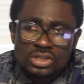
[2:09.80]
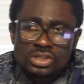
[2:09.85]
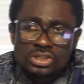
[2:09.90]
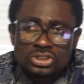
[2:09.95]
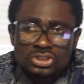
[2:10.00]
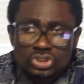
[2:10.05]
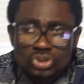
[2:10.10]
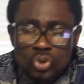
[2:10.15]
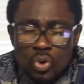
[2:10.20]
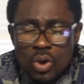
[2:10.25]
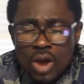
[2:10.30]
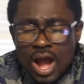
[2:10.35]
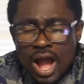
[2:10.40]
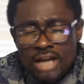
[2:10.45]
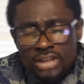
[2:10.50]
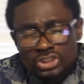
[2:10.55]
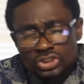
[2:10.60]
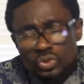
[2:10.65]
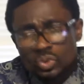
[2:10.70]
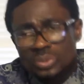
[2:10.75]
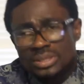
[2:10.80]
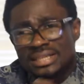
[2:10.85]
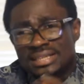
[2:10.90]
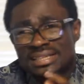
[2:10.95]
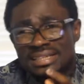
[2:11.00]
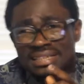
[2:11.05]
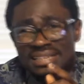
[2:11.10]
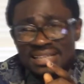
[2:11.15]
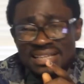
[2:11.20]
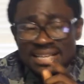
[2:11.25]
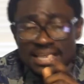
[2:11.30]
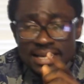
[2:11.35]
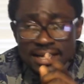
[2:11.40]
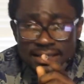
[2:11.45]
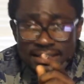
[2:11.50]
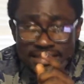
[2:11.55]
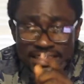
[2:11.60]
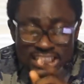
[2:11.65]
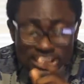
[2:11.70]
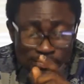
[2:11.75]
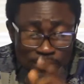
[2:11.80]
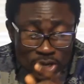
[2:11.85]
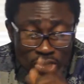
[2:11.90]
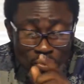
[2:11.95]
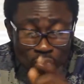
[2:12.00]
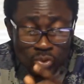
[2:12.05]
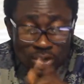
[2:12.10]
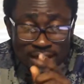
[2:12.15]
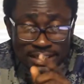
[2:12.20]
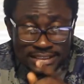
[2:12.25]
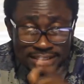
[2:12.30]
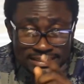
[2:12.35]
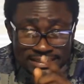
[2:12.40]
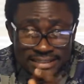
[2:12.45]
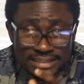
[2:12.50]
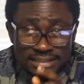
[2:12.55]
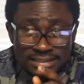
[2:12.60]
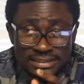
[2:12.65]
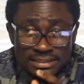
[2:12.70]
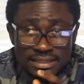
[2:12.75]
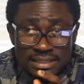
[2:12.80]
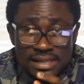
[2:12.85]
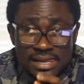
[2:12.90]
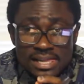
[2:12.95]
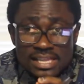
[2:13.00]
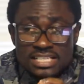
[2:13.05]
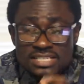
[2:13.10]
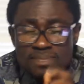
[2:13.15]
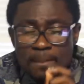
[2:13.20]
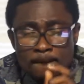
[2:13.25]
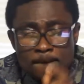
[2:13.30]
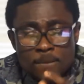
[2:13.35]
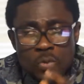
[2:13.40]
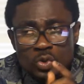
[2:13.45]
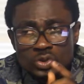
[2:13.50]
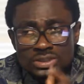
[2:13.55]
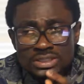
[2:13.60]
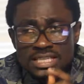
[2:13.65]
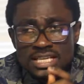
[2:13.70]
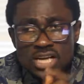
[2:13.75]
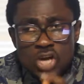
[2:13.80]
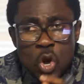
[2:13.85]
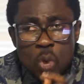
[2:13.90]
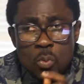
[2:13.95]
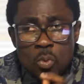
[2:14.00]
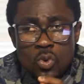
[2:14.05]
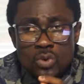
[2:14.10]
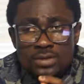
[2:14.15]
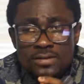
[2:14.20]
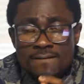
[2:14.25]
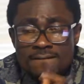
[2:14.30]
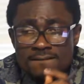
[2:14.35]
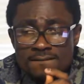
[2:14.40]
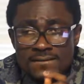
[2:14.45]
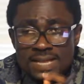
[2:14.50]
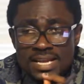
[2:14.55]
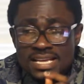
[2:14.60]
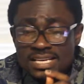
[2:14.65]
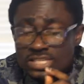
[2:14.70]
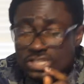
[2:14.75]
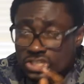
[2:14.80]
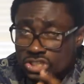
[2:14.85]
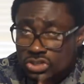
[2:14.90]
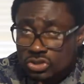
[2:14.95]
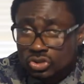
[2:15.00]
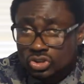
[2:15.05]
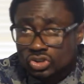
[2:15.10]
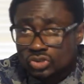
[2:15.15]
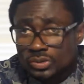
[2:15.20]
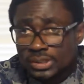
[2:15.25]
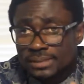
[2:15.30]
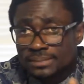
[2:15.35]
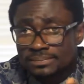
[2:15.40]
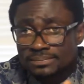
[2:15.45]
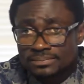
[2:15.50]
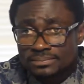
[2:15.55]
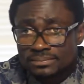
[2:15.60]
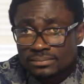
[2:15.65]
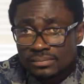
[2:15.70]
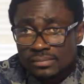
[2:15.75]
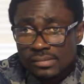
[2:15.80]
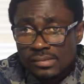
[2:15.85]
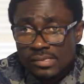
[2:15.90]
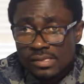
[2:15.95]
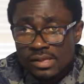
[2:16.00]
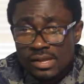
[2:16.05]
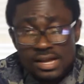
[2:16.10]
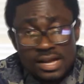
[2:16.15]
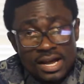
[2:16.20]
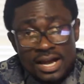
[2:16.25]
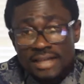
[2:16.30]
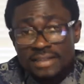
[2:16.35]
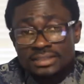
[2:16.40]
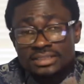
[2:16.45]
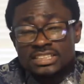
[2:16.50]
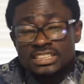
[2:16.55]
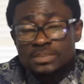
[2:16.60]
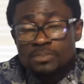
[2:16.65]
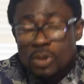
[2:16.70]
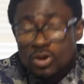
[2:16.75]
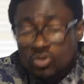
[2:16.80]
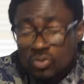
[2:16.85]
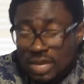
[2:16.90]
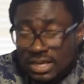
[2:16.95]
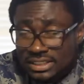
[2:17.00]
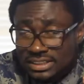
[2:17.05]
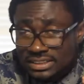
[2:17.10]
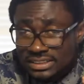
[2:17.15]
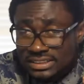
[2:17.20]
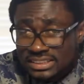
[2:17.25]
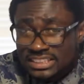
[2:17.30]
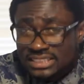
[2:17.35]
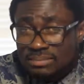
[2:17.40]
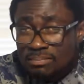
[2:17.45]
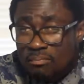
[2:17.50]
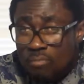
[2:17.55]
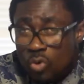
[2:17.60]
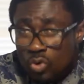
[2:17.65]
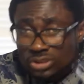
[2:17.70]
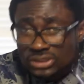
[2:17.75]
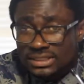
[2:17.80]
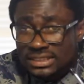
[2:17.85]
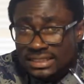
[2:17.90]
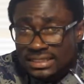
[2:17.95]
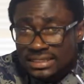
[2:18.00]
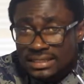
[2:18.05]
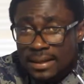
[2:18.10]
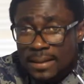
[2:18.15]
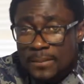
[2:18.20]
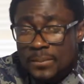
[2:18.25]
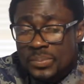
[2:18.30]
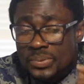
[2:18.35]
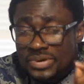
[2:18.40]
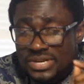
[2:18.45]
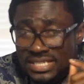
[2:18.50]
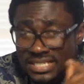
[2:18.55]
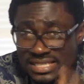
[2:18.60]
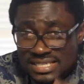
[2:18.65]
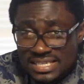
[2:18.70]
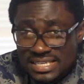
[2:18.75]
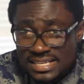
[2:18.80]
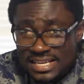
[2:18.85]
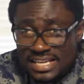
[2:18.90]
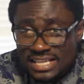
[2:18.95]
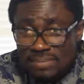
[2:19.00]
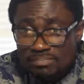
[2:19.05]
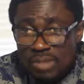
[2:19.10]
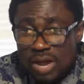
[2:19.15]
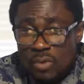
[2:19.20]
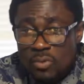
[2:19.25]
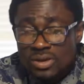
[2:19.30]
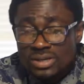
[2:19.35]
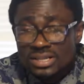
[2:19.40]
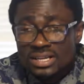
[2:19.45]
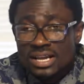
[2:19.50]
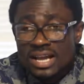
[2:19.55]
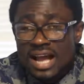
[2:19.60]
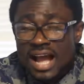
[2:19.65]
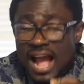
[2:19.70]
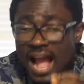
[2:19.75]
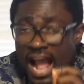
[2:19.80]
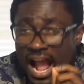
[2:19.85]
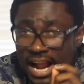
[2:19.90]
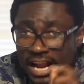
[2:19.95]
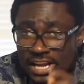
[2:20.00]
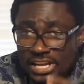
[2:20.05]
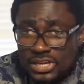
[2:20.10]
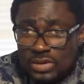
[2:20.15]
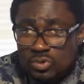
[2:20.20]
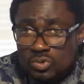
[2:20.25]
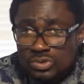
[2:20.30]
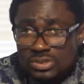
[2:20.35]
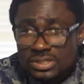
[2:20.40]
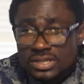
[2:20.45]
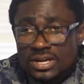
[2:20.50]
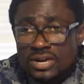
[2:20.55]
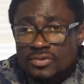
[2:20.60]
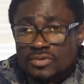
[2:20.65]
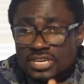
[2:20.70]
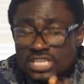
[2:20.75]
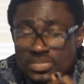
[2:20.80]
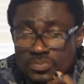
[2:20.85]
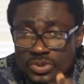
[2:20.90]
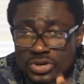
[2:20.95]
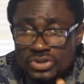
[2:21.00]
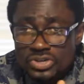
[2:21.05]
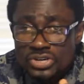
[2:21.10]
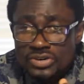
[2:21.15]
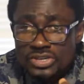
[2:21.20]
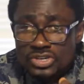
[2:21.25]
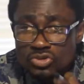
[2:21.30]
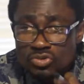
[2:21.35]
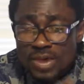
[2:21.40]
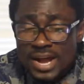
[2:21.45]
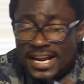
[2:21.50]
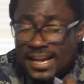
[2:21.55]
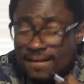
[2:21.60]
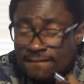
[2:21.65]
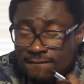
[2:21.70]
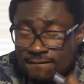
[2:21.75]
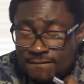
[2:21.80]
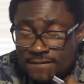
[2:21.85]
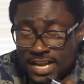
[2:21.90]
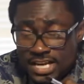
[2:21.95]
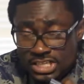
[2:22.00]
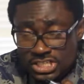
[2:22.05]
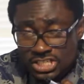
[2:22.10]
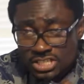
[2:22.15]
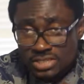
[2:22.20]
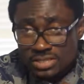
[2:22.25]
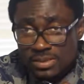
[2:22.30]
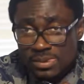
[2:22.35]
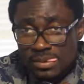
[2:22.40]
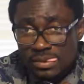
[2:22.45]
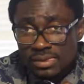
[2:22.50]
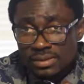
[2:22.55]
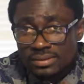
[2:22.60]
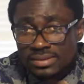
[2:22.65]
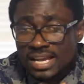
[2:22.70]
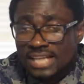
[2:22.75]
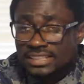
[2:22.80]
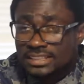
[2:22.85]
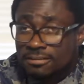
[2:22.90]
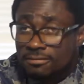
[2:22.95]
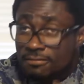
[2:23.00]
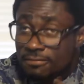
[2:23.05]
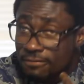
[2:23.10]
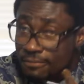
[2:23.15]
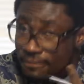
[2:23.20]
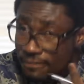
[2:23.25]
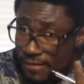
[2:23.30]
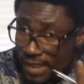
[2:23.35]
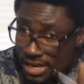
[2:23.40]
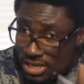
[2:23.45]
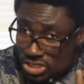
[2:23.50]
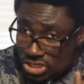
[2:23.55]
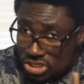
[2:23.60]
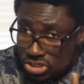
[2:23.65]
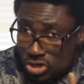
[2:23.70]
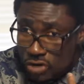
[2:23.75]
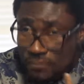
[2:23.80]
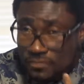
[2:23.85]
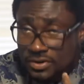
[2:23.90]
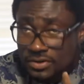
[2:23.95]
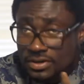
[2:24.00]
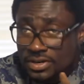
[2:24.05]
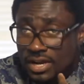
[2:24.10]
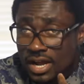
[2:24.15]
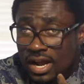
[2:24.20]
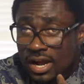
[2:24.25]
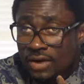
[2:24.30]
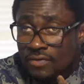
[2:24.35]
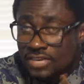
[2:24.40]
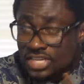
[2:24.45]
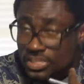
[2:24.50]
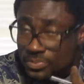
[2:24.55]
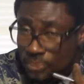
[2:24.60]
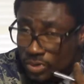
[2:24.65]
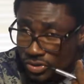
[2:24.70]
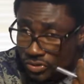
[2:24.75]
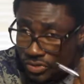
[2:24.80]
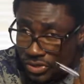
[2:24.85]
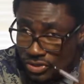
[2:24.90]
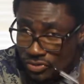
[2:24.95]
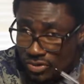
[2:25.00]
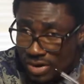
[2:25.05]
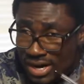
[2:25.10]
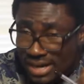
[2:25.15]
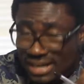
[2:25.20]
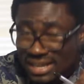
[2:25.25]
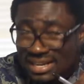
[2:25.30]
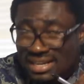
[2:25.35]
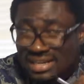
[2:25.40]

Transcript: So actually, this particular disease is mostly common in children. And this particular disease is mostly preceded by what, acute respiratory tract infection. That's infection of the respiratory tract.